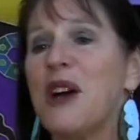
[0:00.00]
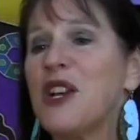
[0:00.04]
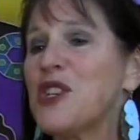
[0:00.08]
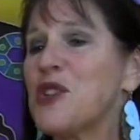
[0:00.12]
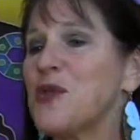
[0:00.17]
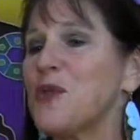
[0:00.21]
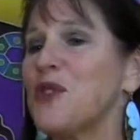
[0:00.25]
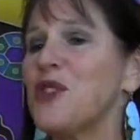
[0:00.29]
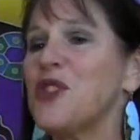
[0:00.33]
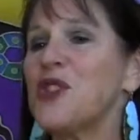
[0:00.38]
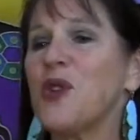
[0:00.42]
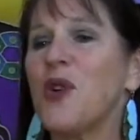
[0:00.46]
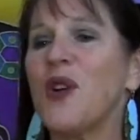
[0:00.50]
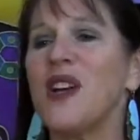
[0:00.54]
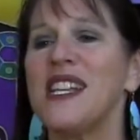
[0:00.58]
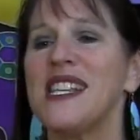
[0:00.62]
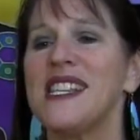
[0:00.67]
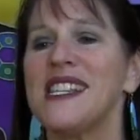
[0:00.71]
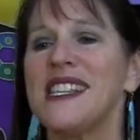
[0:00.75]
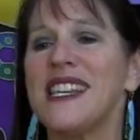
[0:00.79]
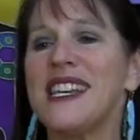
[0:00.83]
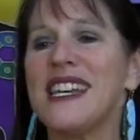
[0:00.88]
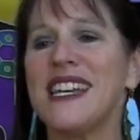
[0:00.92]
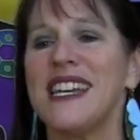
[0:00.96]
much
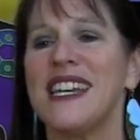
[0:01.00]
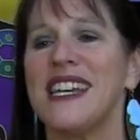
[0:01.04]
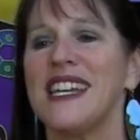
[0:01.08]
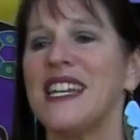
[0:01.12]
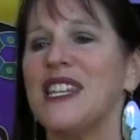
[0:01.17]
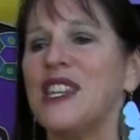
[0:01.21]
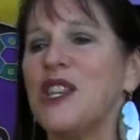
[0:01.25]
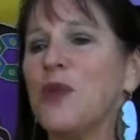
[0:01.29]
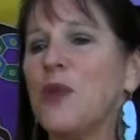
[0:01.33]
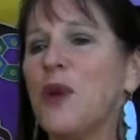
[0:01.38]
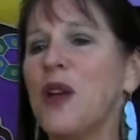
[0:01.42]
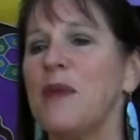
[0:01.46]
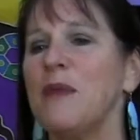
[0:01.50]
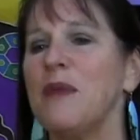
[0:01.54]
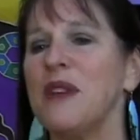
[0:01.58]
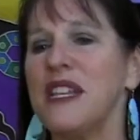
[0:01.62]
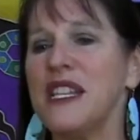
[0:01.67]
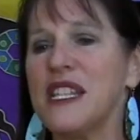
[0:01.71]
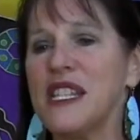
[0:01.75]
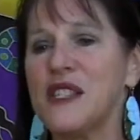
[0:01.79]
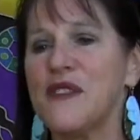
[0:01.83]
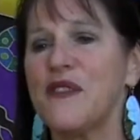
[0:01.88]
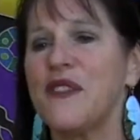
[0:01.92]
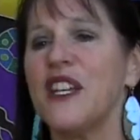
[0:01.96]
rejoicing in the
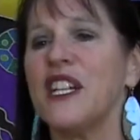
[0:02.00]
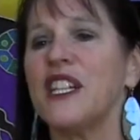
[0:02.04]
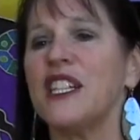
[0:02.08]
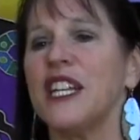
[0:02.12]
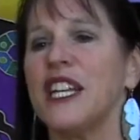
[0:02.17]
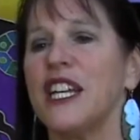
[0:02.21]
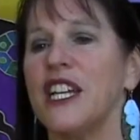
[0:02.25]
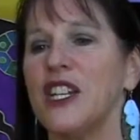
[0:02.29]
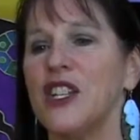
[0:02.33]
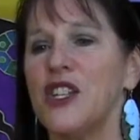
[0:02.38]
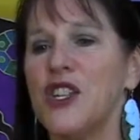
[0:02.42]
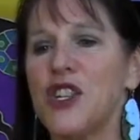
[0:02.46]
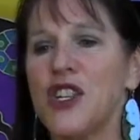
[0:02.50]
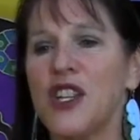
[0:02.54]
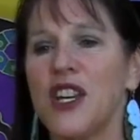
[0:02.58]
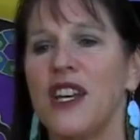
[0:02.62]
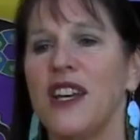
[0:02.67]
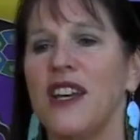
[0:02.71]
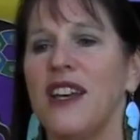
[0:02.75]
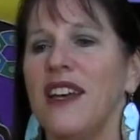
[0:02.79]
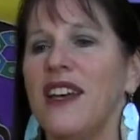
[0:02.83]
women's village,